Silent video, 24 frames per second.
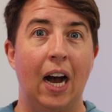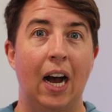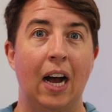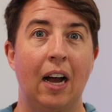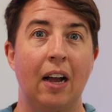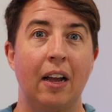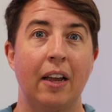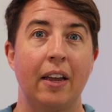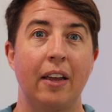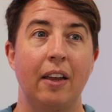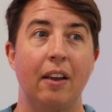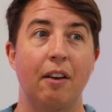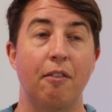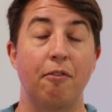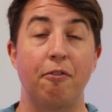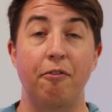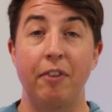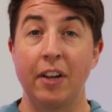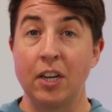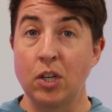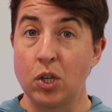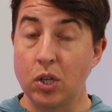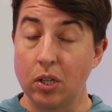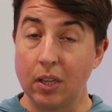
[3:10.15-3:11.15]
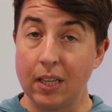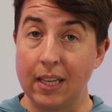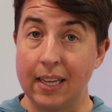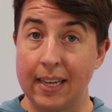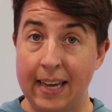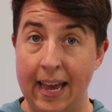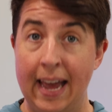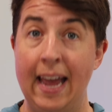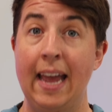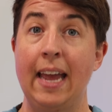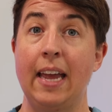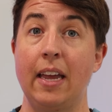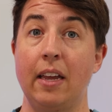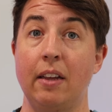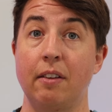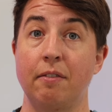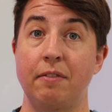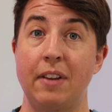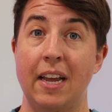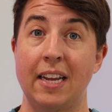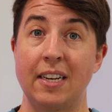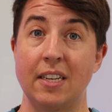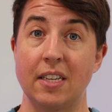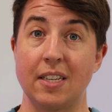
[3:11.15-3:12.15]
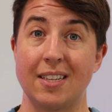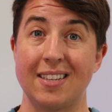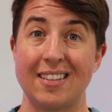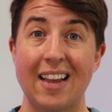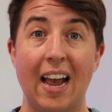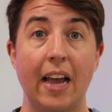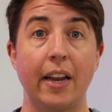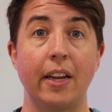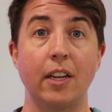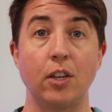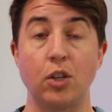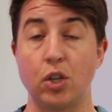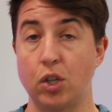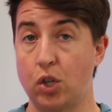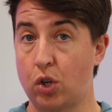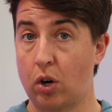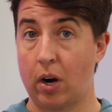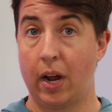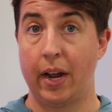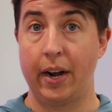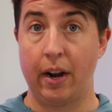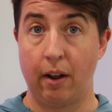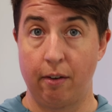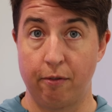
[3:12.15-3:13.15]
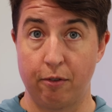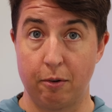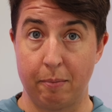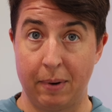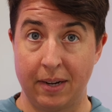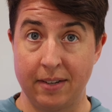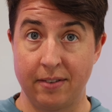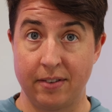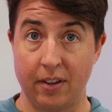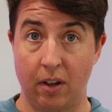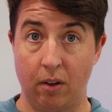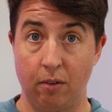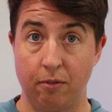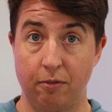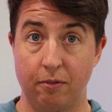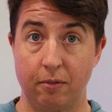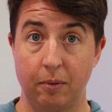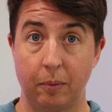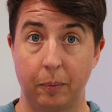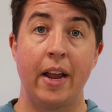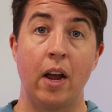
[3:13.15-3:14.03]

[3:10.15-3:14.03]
I eventually caved and decided to try it out for myself.